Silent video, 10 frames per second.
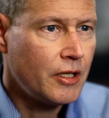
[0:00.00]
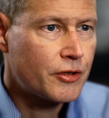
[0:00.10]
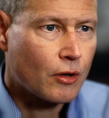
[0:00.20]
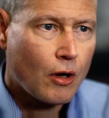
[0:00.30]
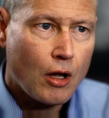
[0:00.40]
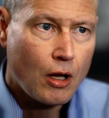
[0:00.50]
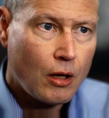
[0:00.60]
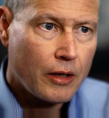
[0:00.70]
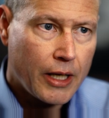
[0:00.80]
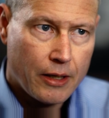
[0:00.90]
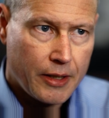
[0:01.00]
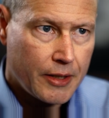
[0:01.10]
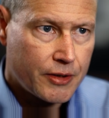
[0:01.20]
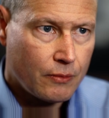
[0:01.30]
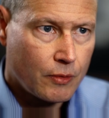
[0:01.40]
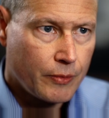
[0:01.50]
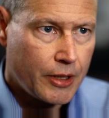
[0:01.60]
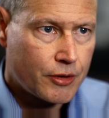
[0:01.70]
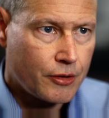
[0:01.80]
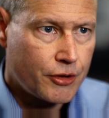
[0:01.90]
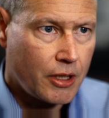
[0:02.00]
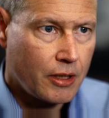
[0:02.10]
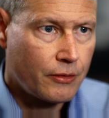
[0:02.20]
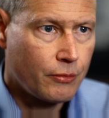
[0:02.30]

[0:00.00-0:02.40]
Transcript: So these are all areas that we're researching